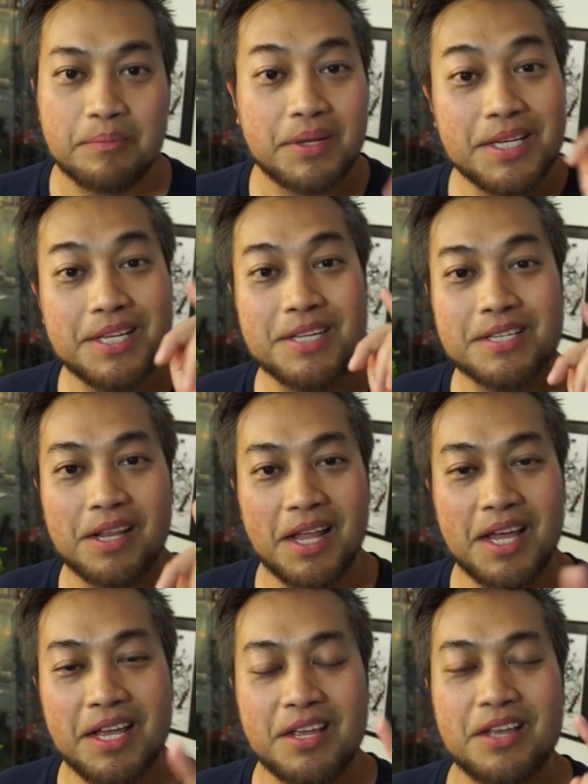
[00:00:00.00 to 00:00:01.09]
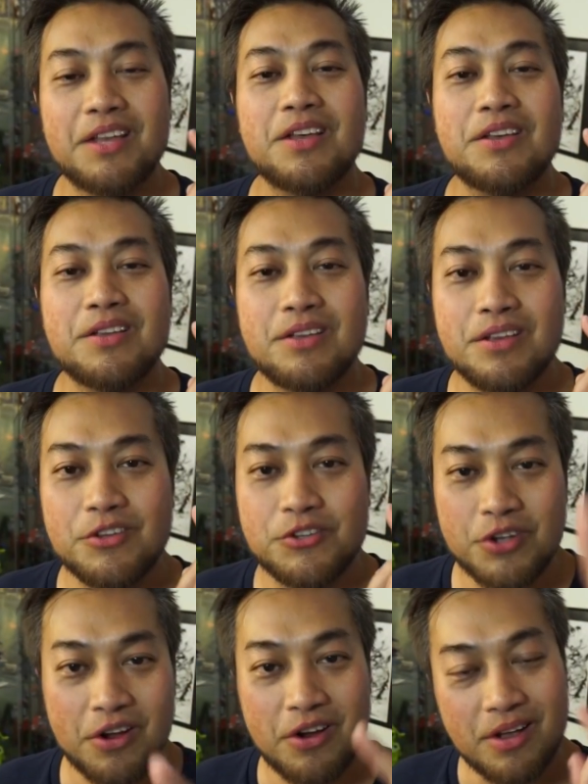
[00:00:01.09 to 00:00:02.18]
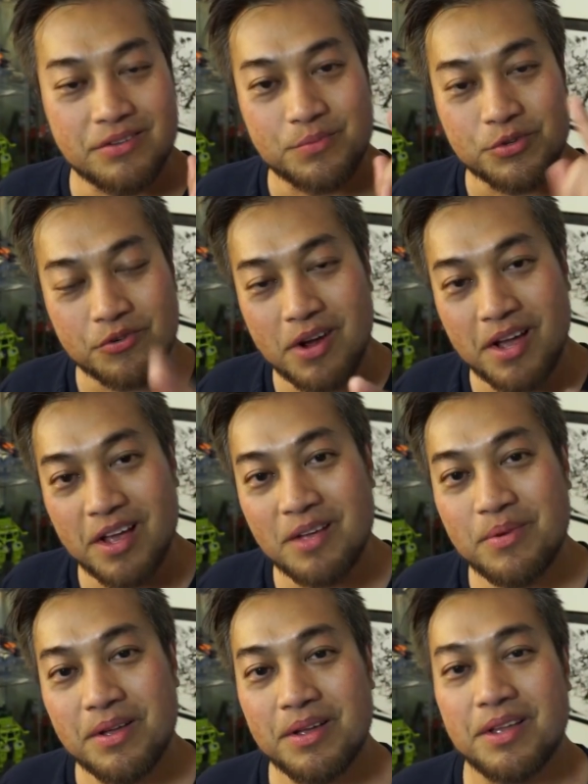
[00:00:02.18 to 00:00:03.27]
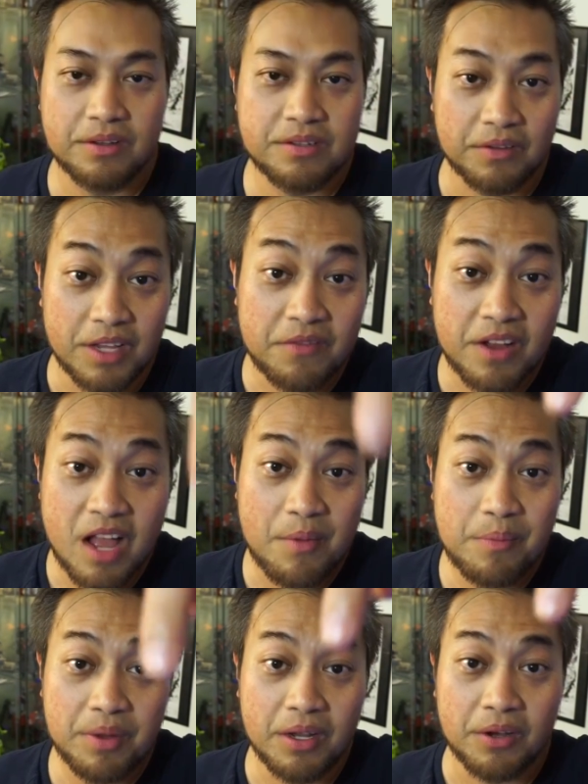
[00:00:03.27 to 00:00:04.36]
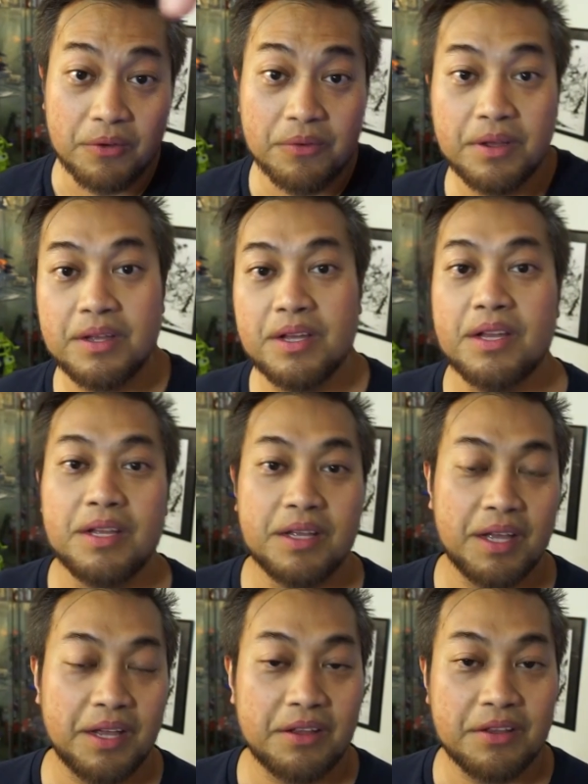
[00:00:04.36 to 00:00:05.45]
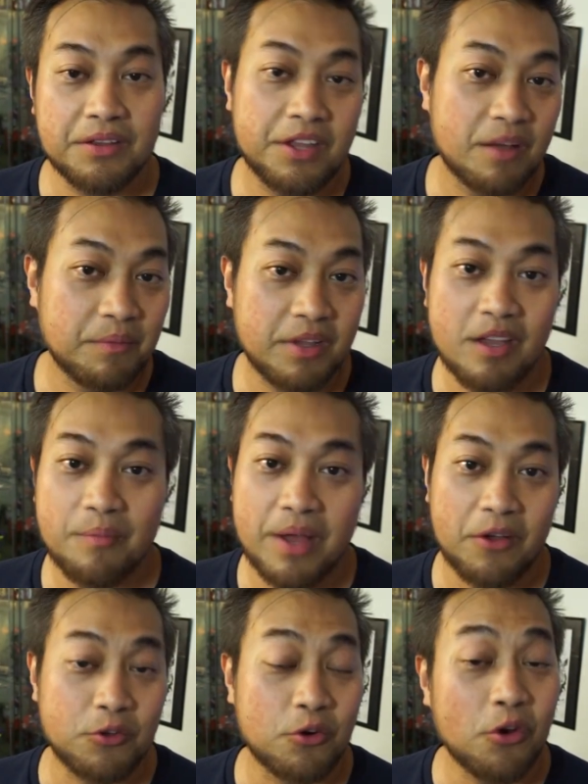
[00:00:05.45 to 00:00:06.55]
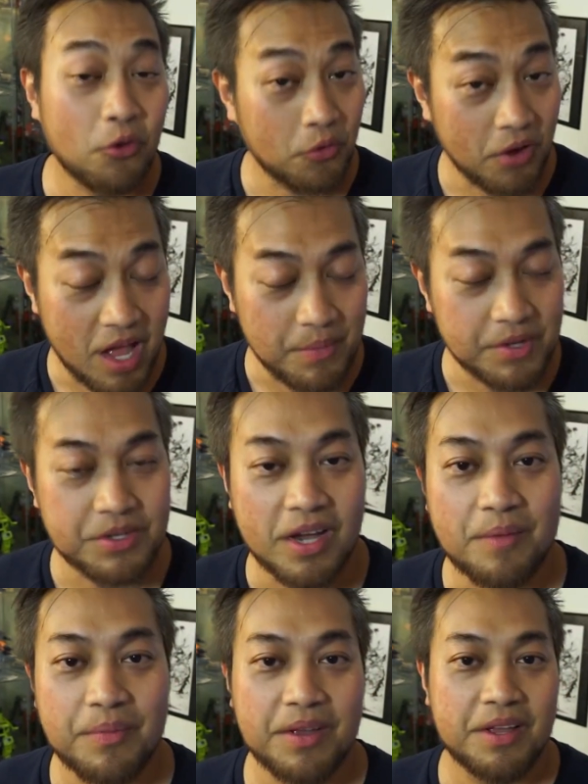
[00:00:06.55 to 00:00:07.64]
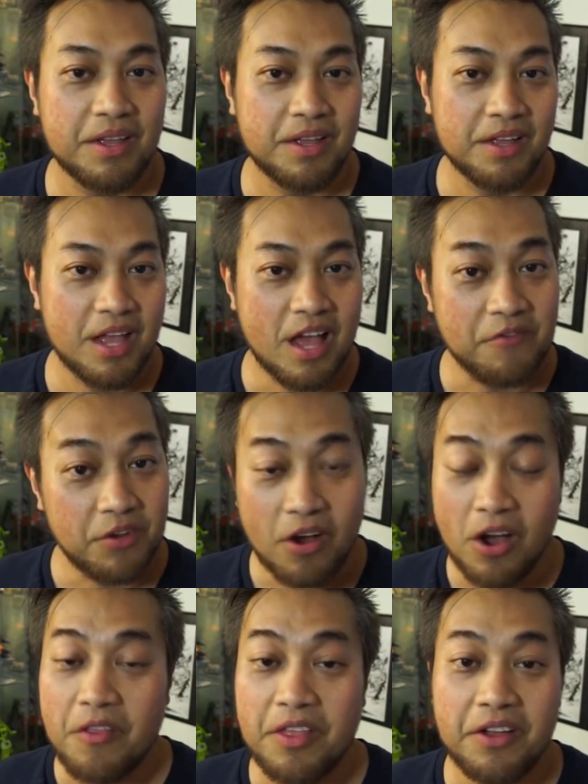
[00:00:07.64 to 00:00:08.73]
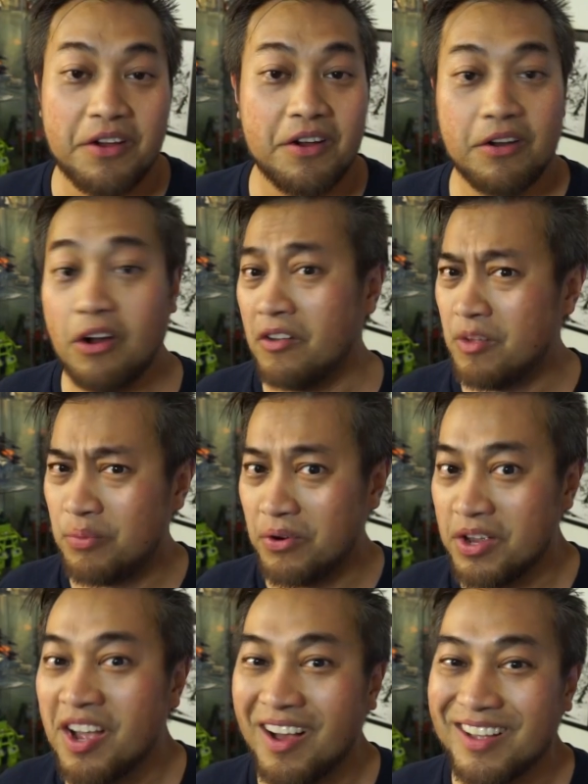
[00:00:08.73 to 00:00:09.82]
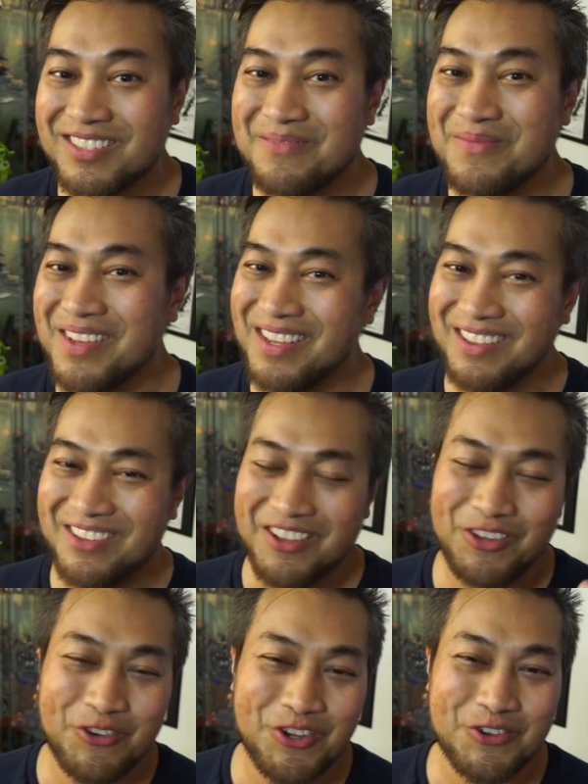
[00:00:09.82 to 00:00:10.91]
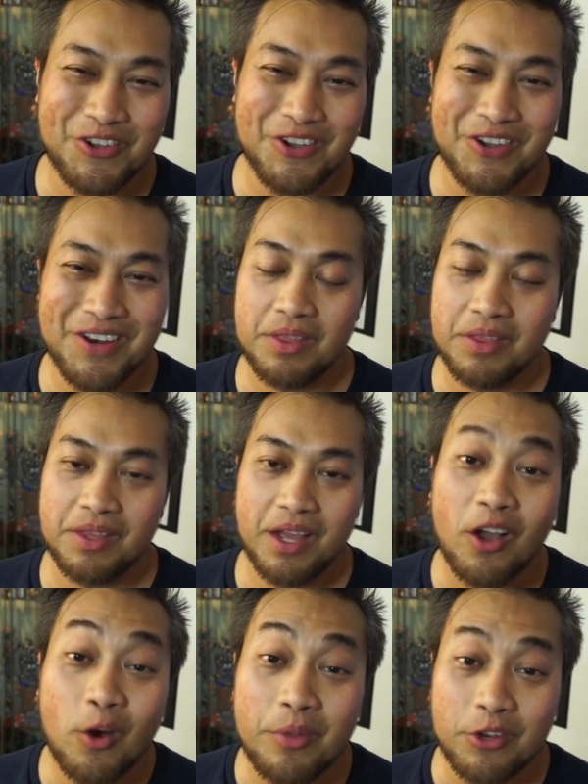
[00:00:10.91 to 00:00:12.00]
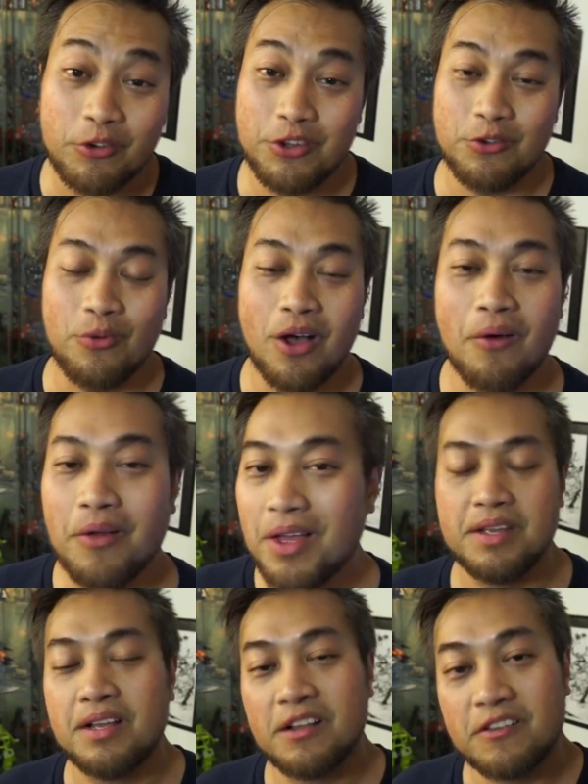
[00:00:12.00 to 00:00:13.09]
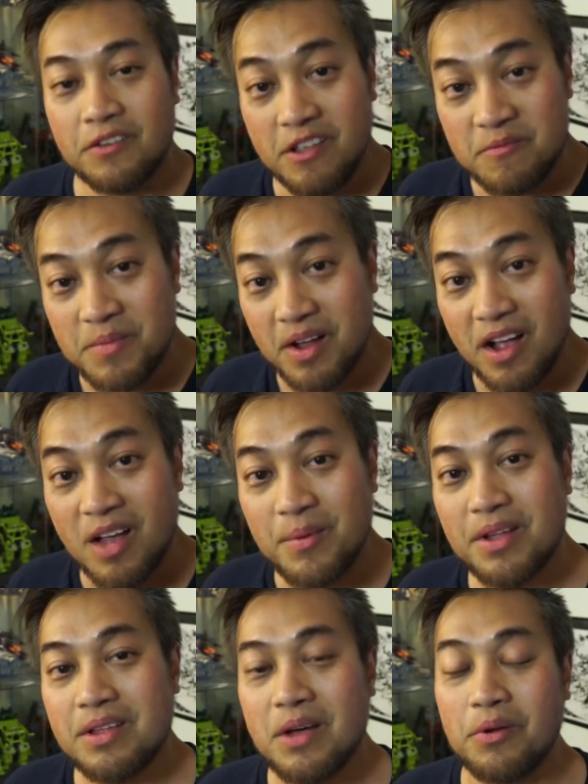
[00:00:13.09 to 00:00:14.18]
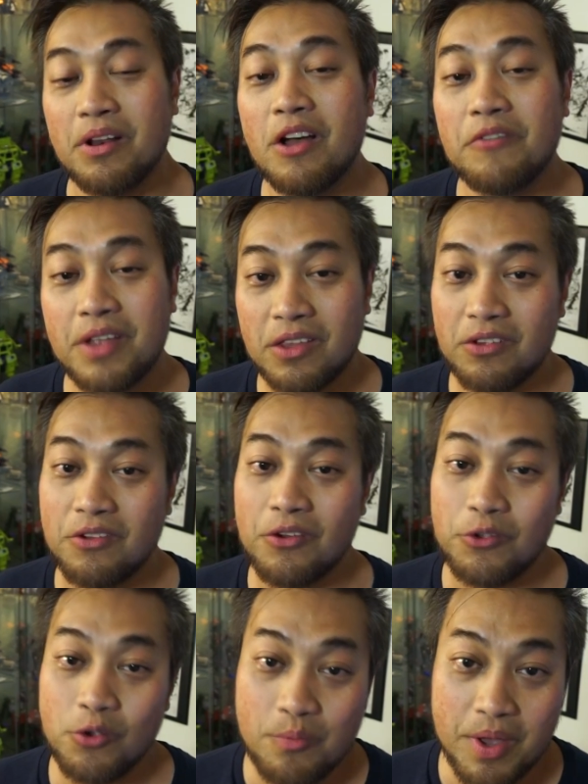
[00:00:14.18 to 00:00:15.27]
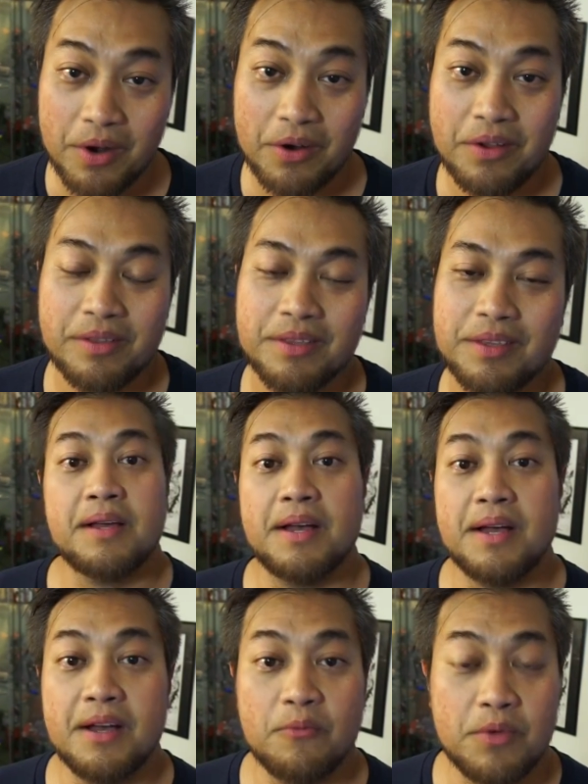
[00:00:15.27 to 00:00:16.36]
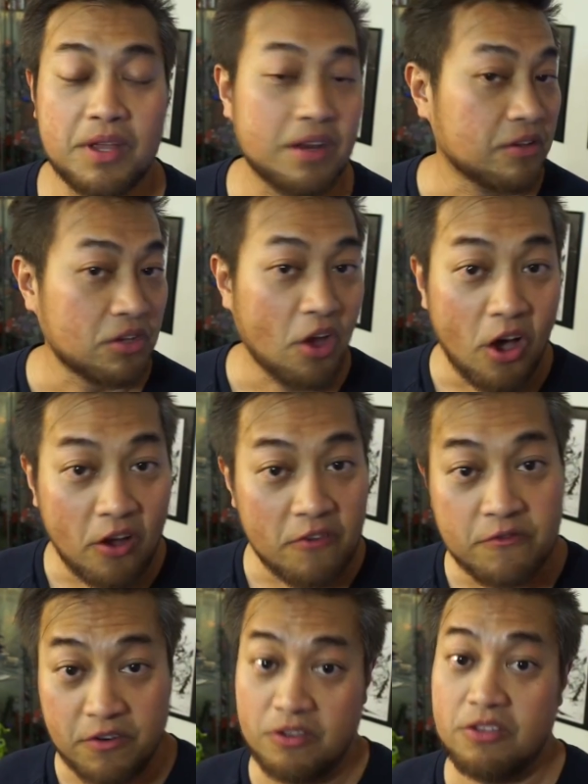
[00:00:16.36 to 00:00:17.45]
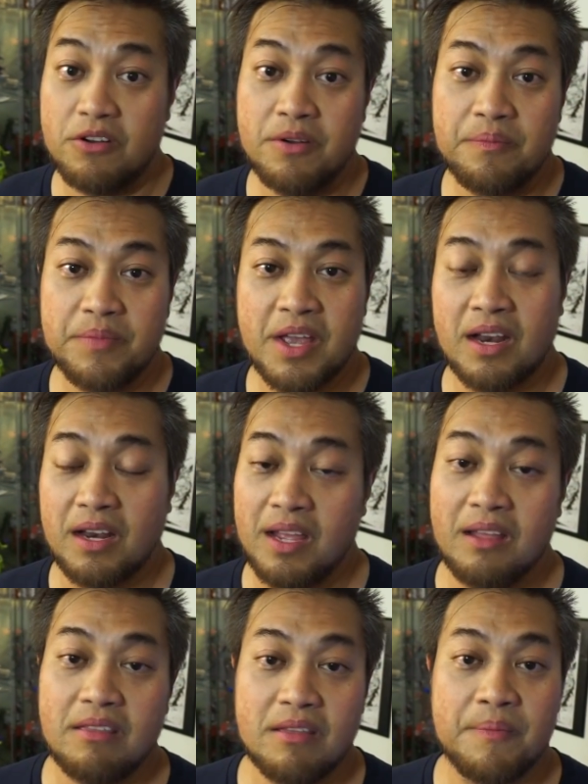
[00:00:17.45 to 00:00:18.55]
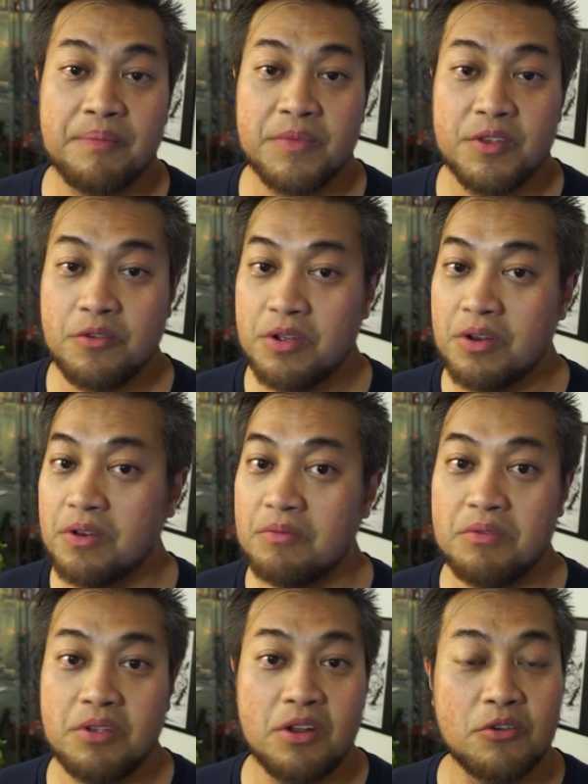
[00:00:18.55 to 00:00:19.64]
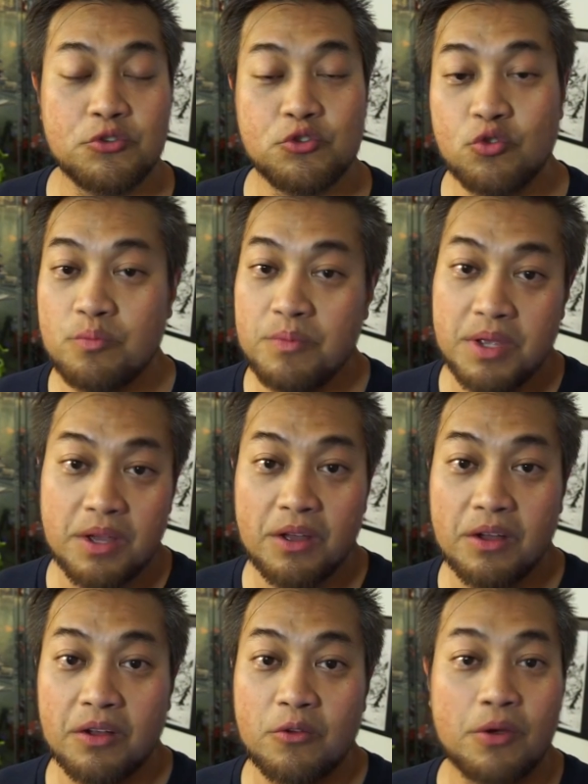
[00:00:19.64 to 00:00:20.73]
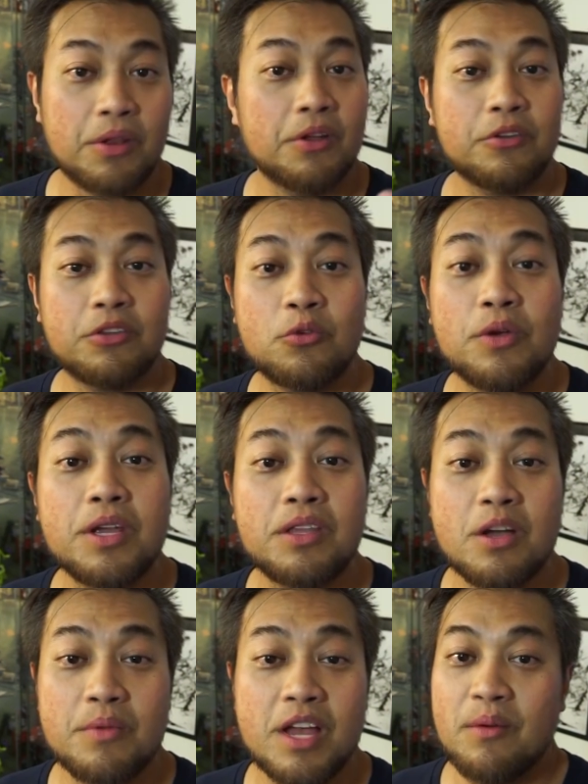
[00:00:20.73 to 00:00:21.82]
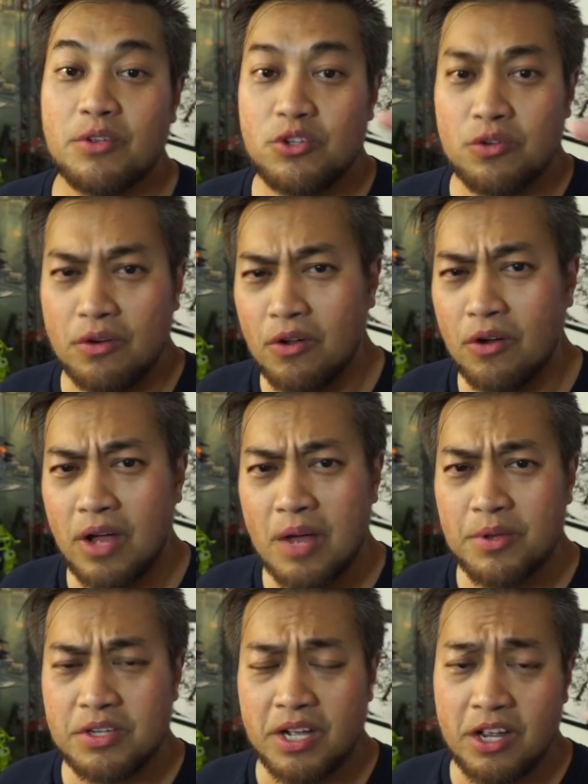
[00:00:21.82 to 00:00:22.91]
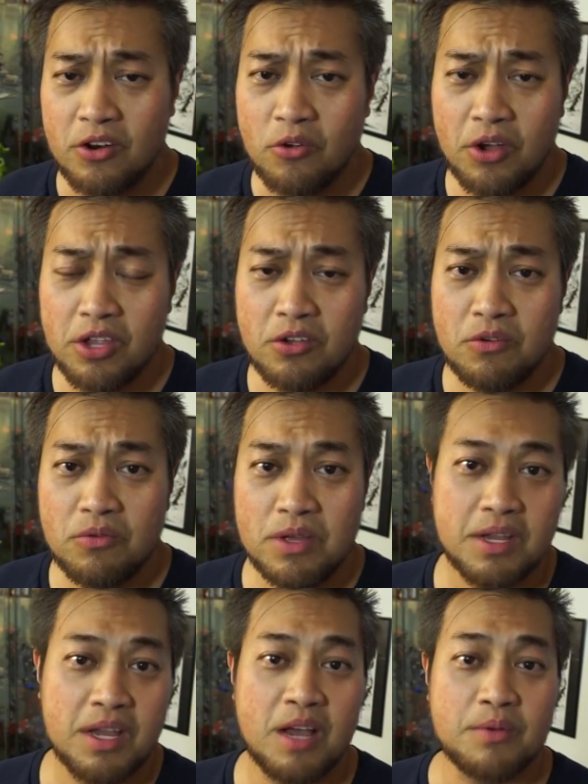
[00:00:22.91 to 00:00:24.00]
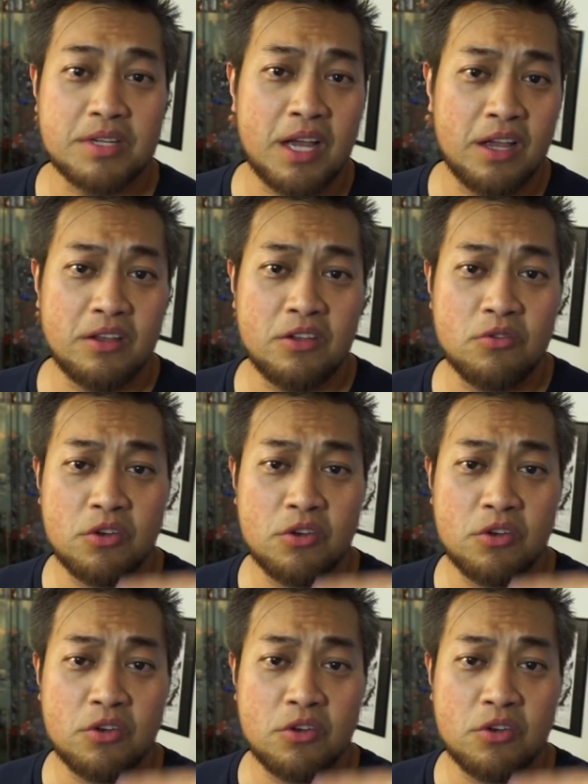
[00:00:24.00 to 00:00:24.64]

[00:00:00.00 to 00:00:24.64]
Please like, share, and subscribe. So leave a comment below and tell me about your local comic shop. Have you gone there? Are they pretty awesome? Do they treat you good? I hope they treat you well. So leave me a comment. I would love to get to know you better. Uh, we can talk further at length you can you know shoot me a quick little tweet tell me how much you know how much i annoy you how much i you